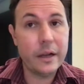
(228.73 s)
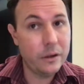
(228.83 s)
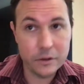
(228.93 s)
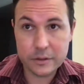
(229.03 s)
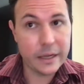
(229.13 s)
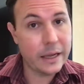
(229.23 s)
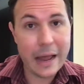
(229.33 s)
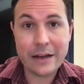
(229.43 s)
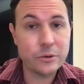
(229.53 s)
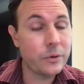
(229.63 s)
and it looks like an
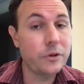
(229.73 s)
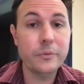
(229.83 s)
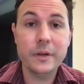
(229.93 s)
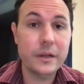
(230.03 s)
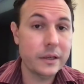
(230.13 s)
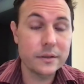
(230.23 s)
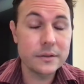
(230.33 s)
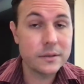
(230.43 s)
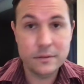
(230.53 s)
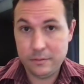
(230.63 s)
actual human
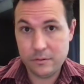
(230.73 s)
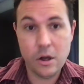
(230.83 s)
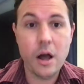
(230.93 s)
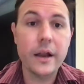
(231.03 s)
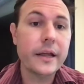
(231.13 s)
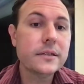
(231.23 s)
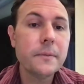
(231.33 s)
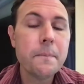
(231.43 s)
is on it.